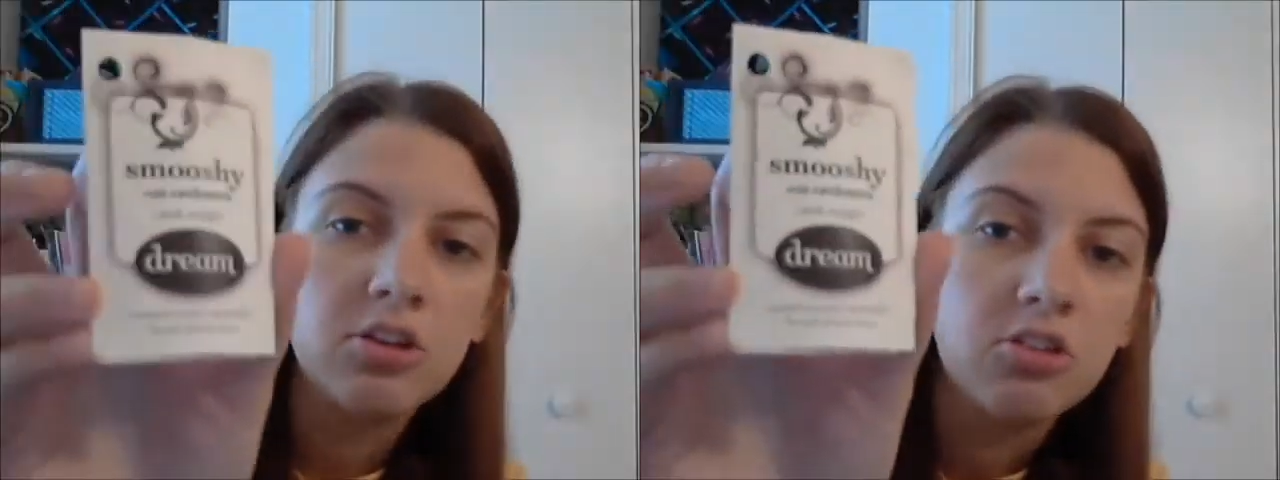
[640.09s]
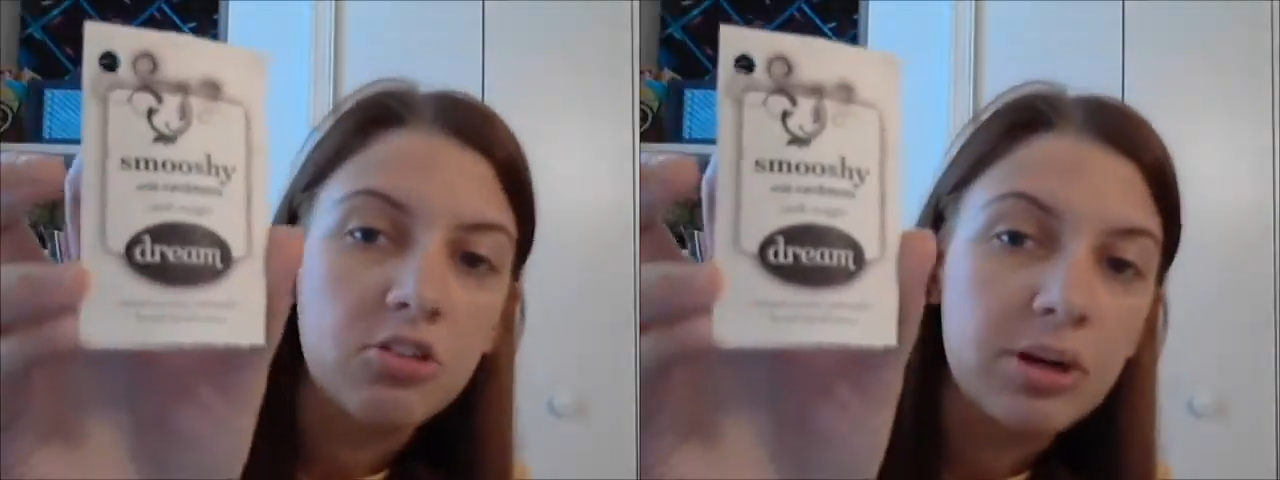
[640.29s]

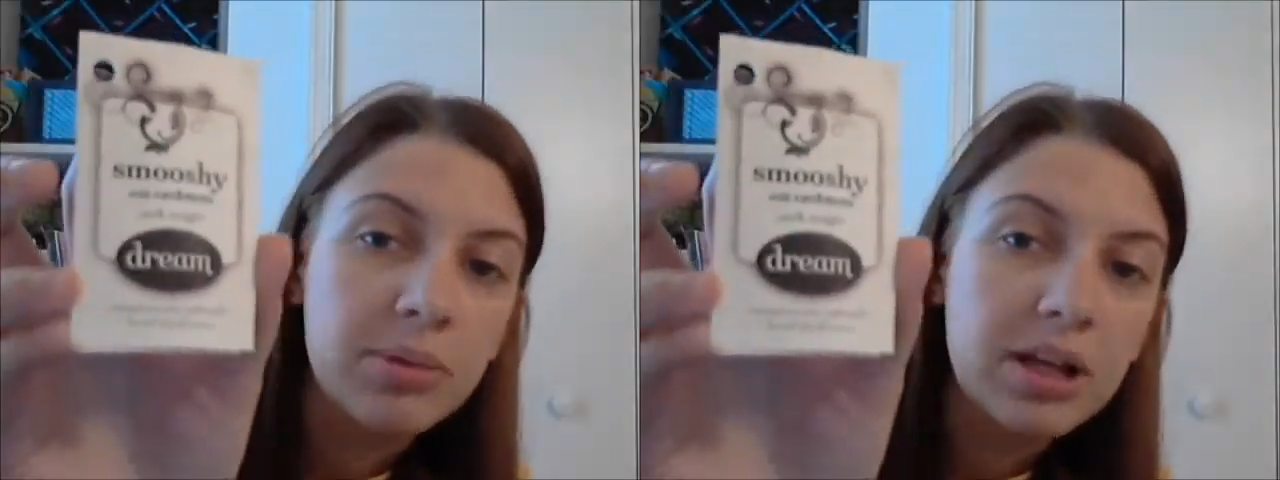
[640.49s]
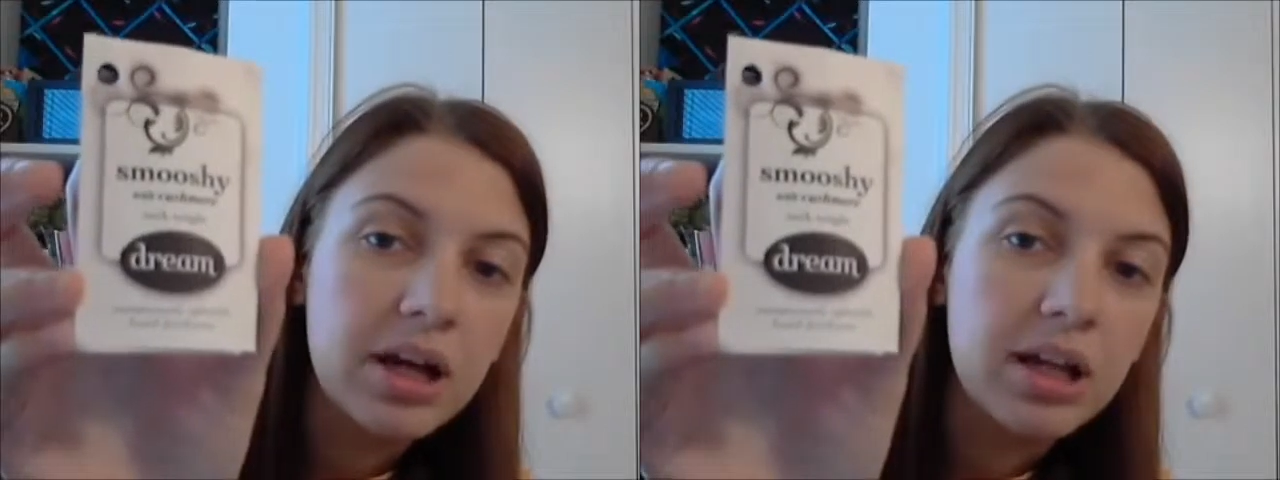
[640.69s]
Dream
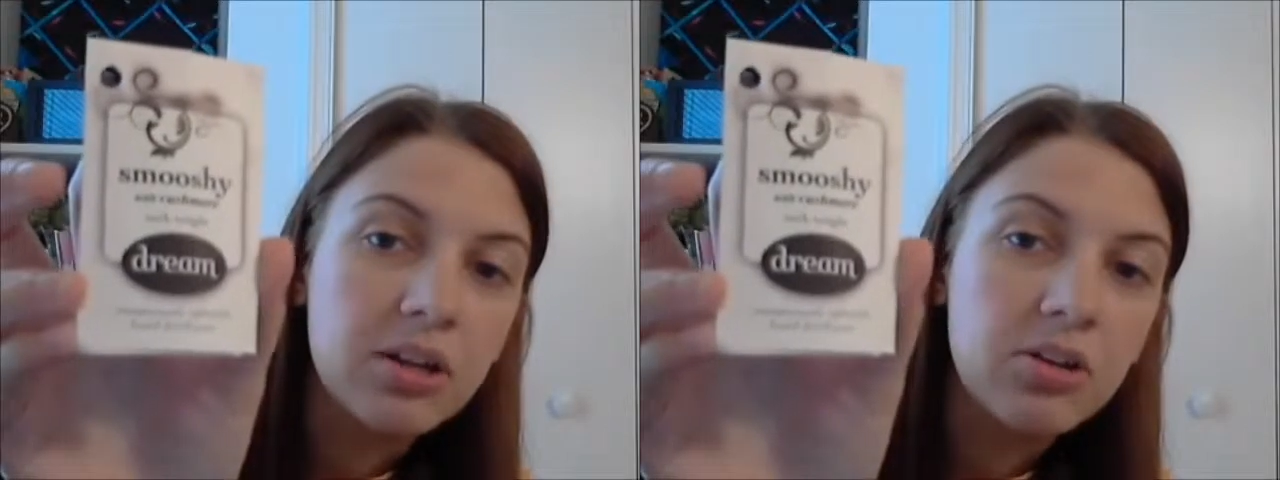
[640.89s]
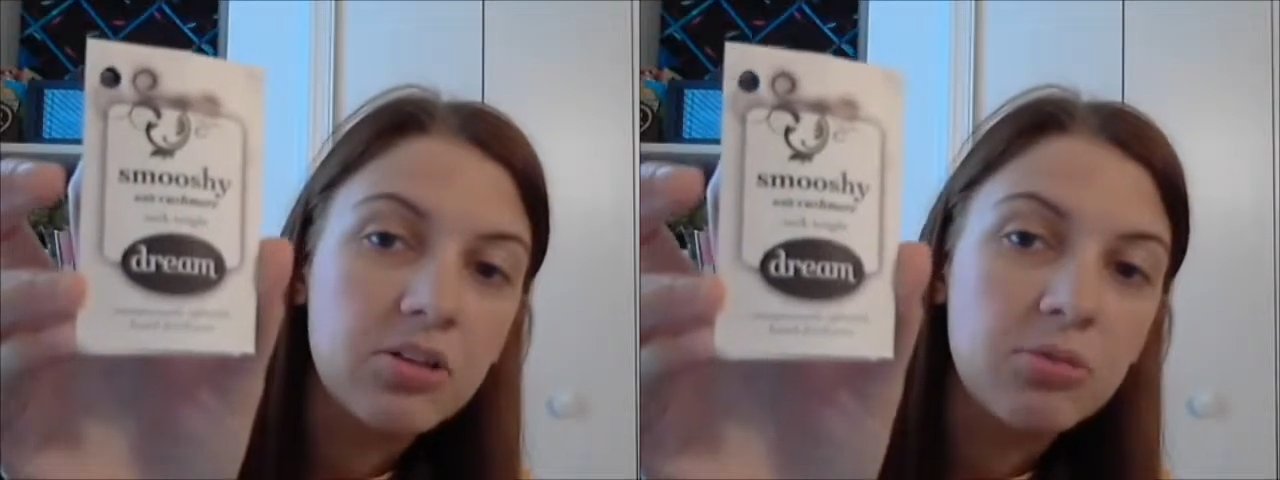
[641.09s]
and
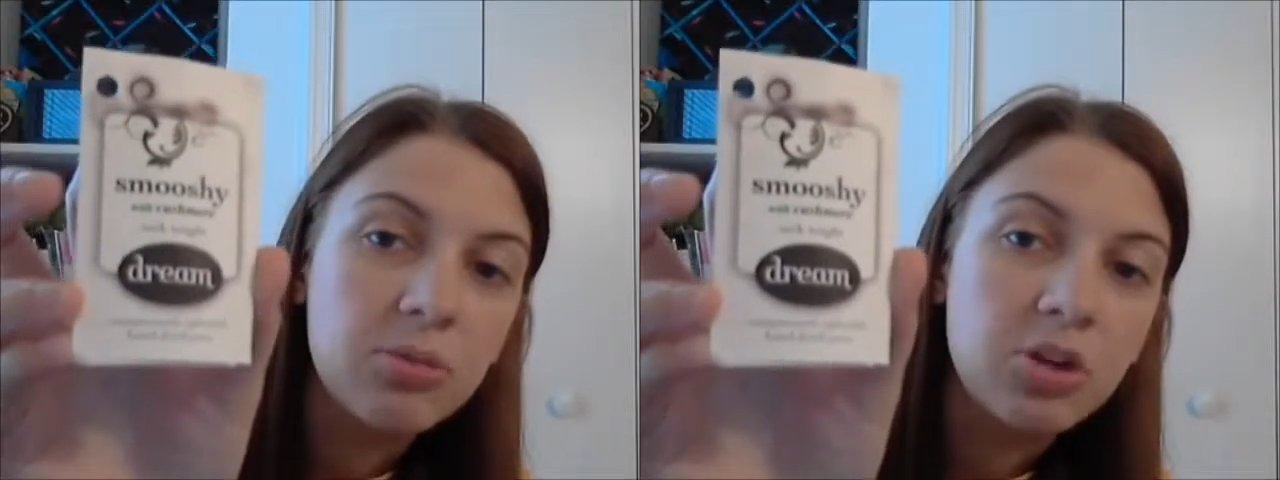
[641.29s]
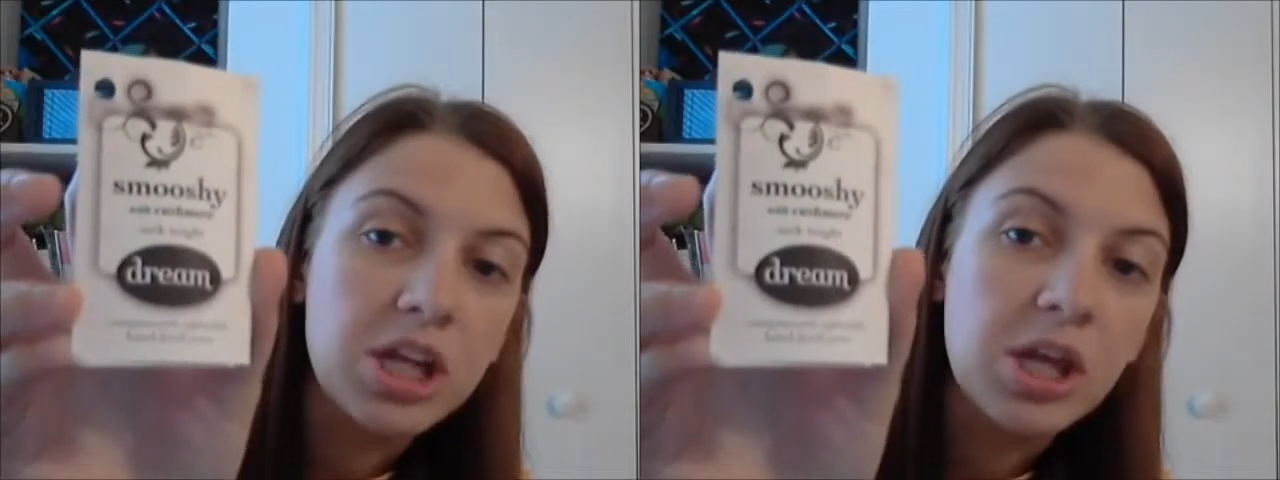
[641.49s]
Color
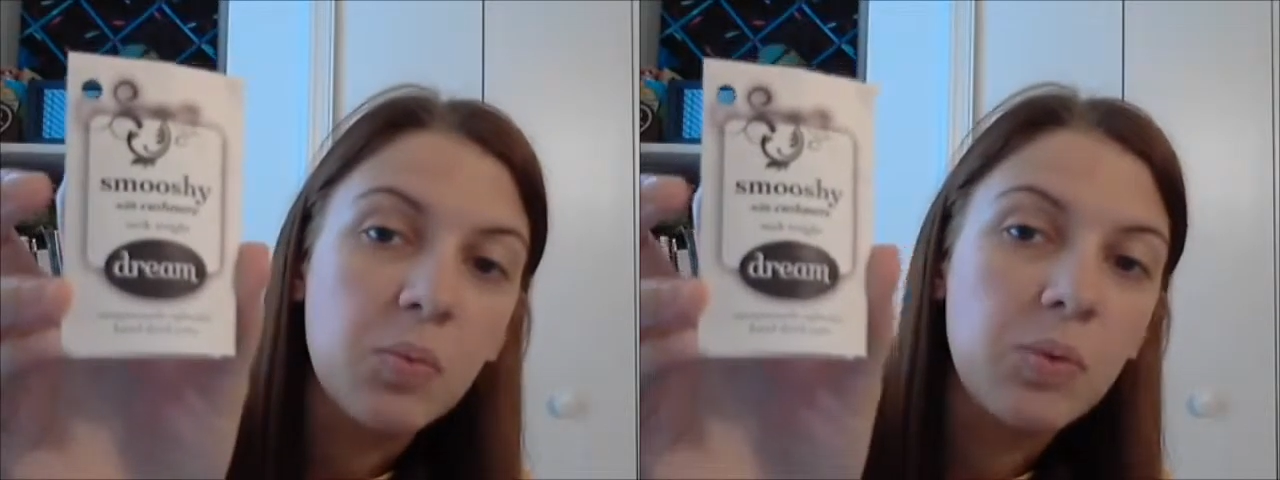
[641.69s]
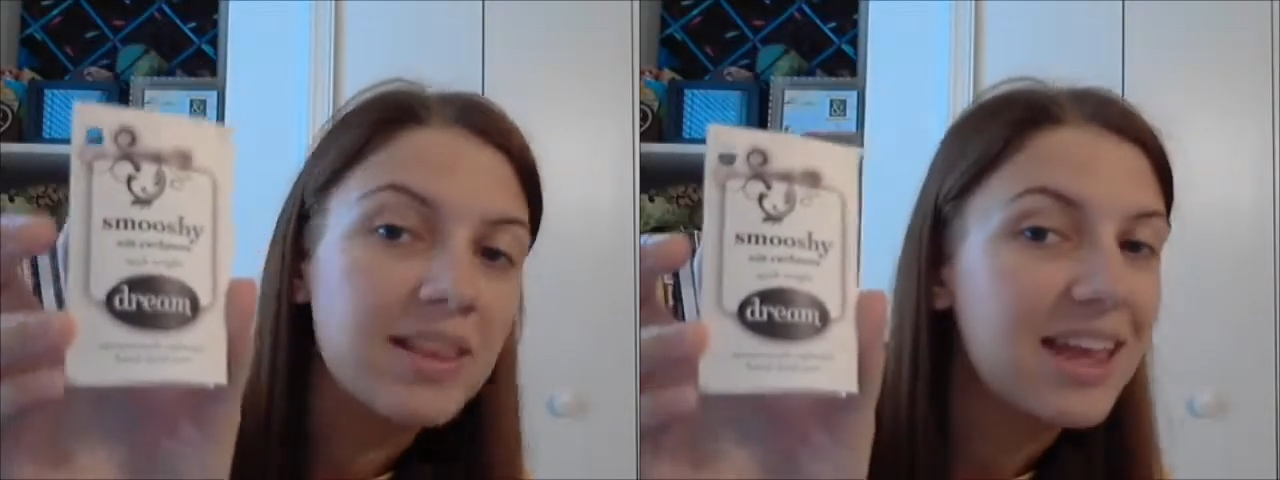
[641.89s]
Smooshy
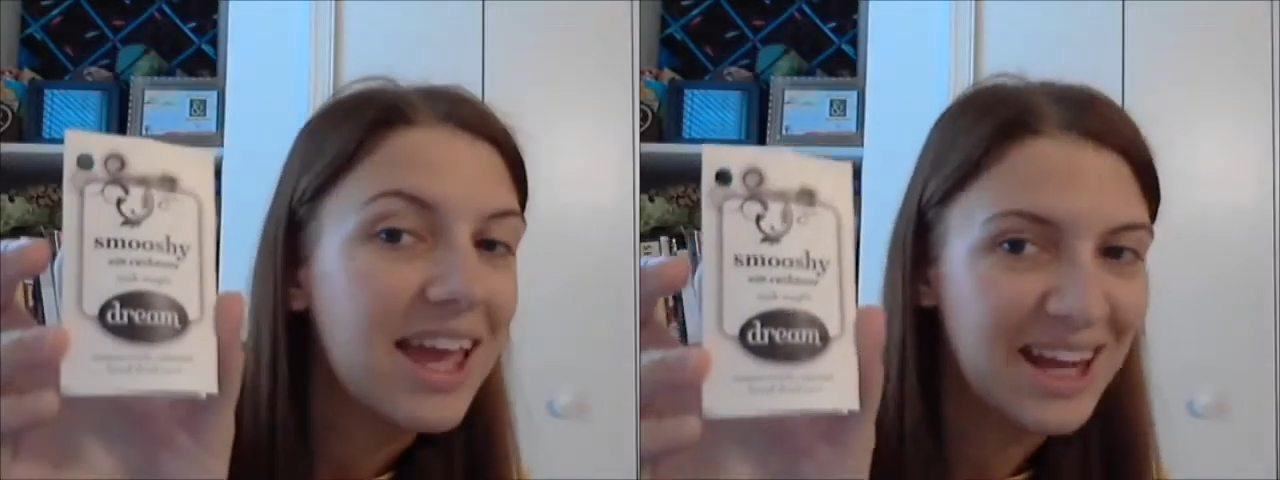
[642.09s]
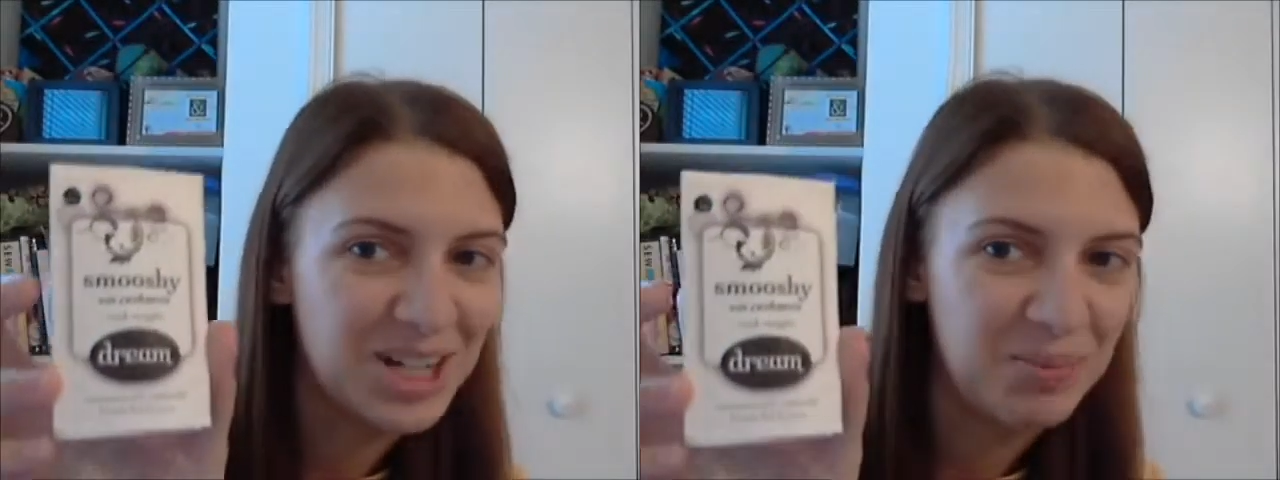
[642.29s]
with
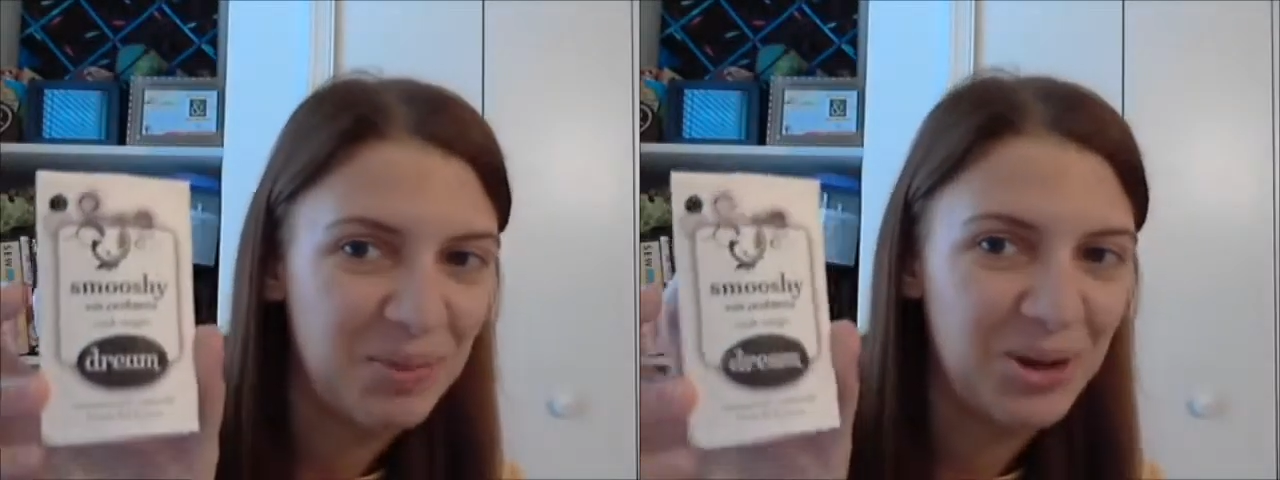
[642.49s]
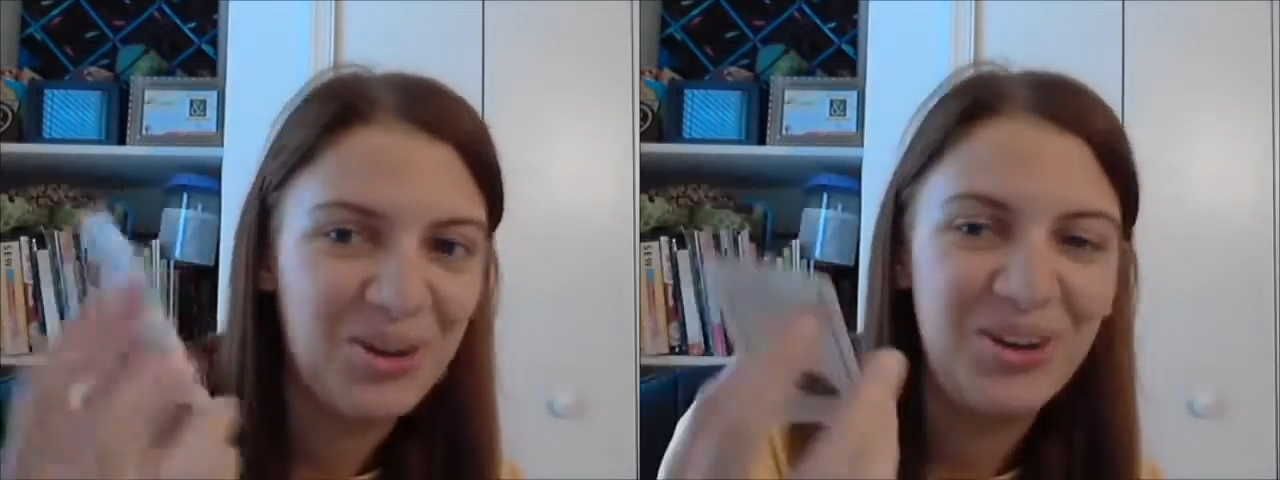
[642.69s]

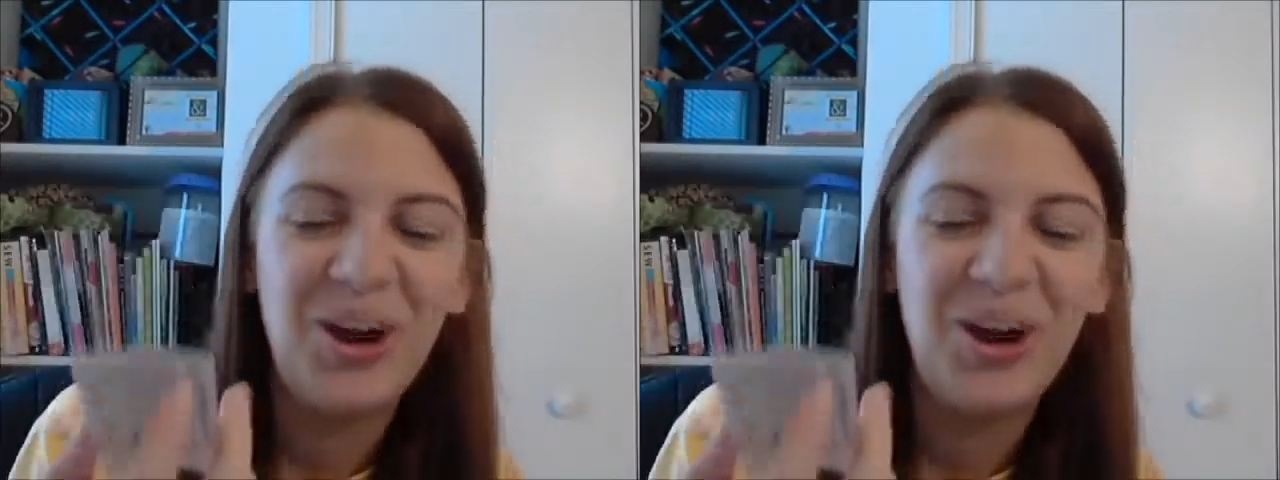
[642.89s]
cashmere.